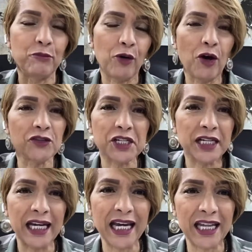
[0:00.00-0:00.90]
all of a sudden
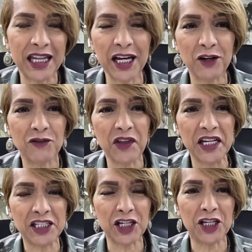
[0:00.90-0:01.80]
I can't think of
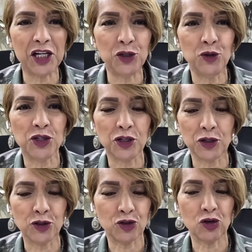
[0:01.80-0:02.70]
things that they used in
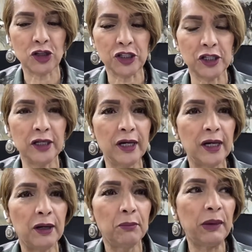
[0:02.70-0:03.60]
construction
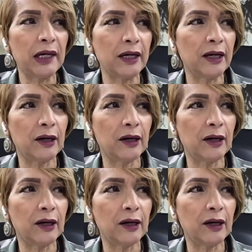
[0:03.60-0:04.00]
but uh,